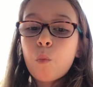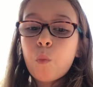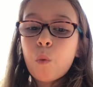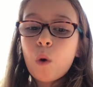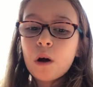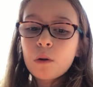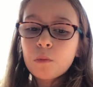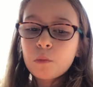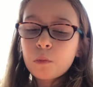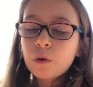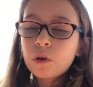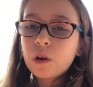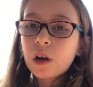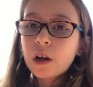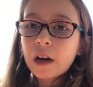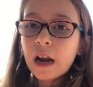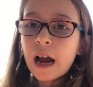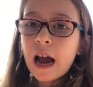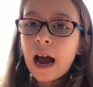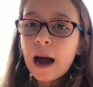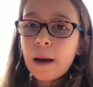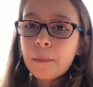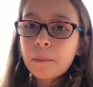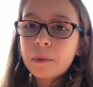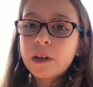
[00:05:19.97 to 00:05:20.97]
What will
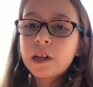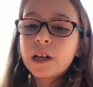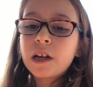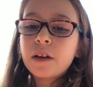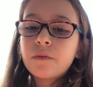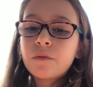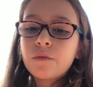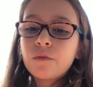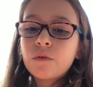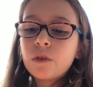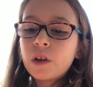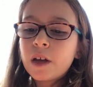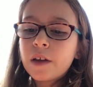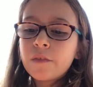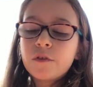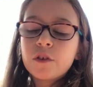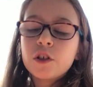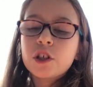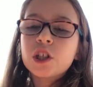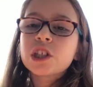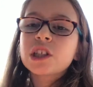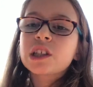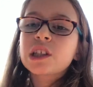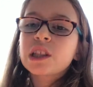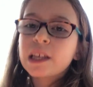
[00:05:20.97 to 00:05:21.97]
gonna happen if
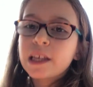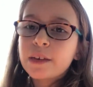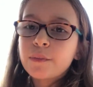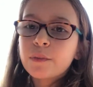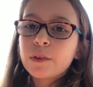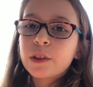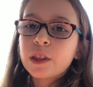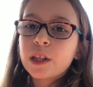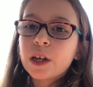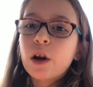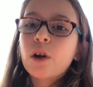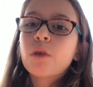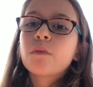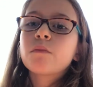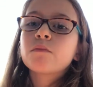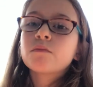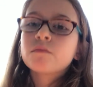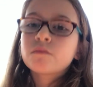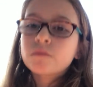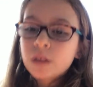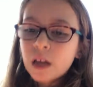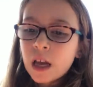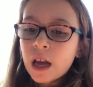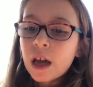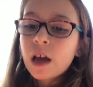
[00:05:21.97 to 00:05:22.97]
you just leave it there?
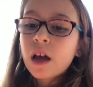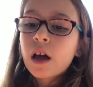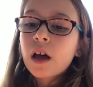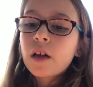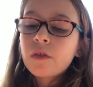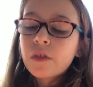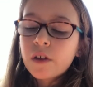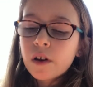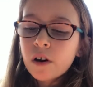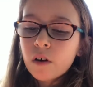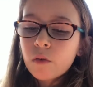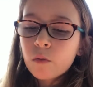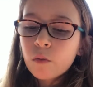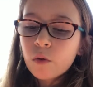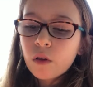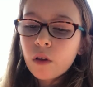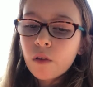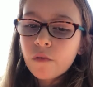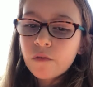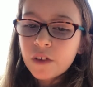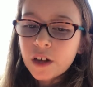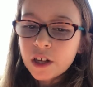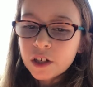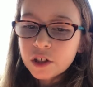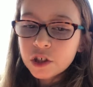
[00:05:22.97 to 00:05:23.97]
There will
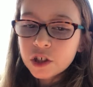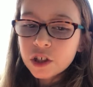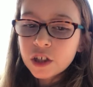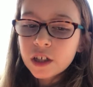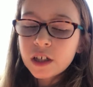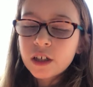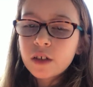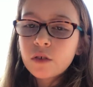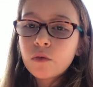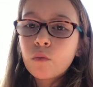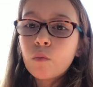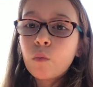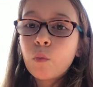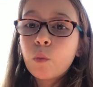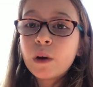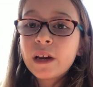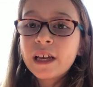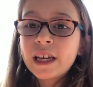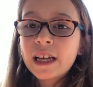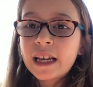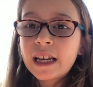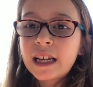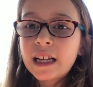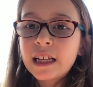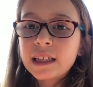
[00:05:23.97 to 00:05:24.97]
eventually,
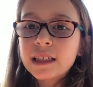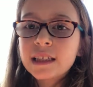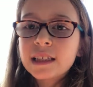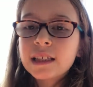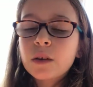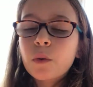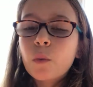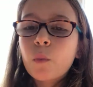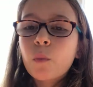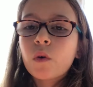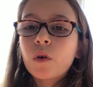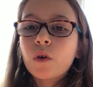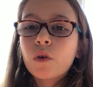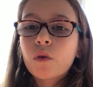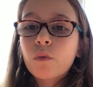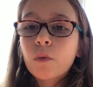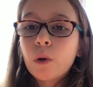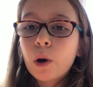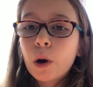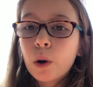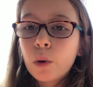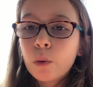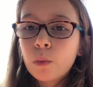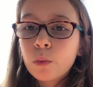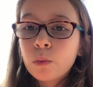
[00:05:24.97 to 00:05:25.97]
weeds will
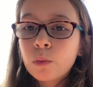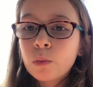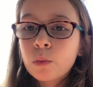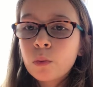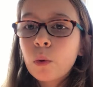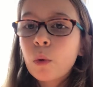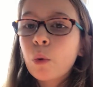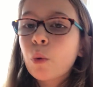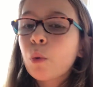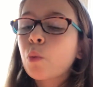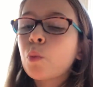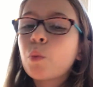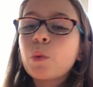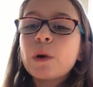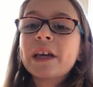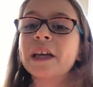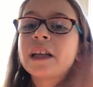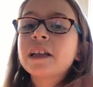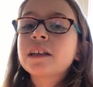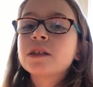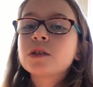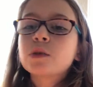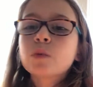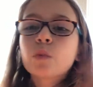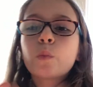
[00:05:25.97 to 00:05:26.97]
grow.
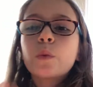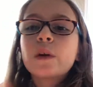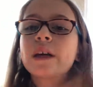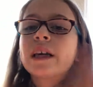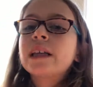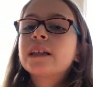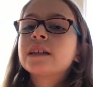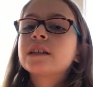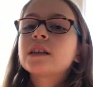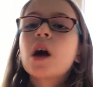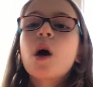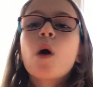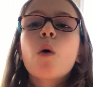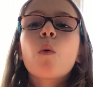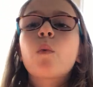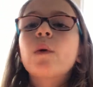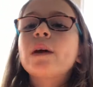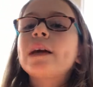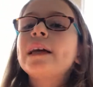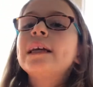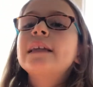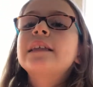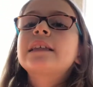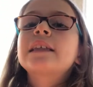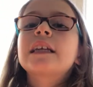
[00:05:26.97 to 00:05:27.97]
Weeds.
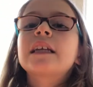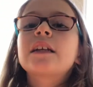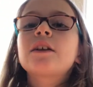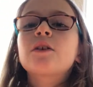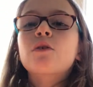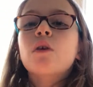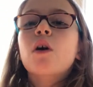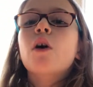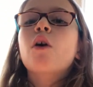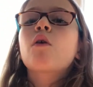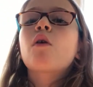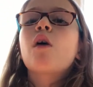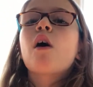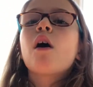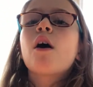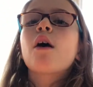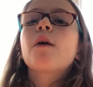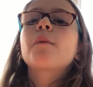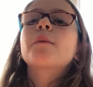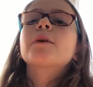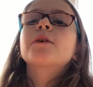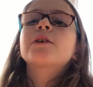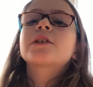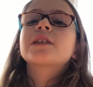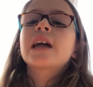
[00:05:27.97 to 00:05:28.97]
Weeds can grow
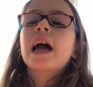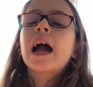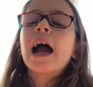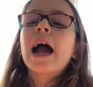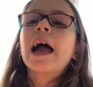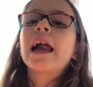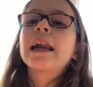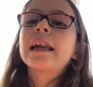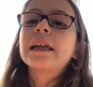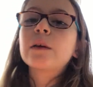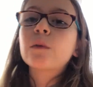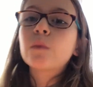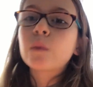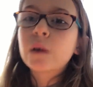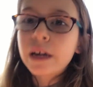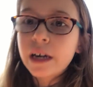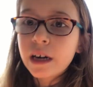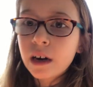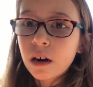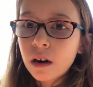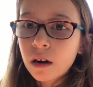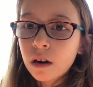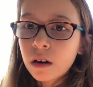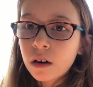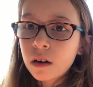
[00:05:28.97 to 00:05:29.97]
almost
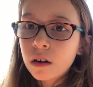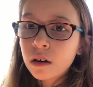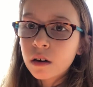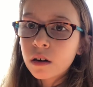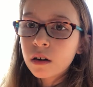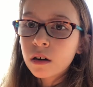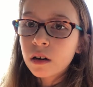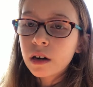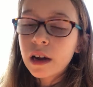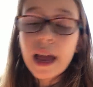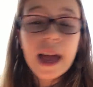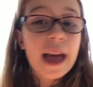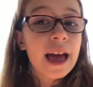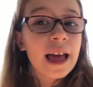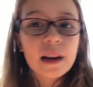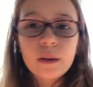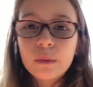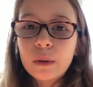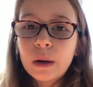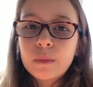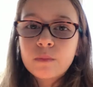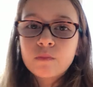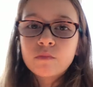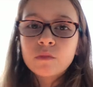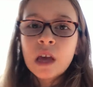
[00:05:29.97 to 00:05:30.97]
anywhere.
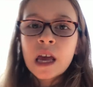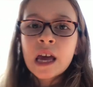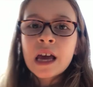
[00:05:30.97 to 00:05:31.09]
Anywhere.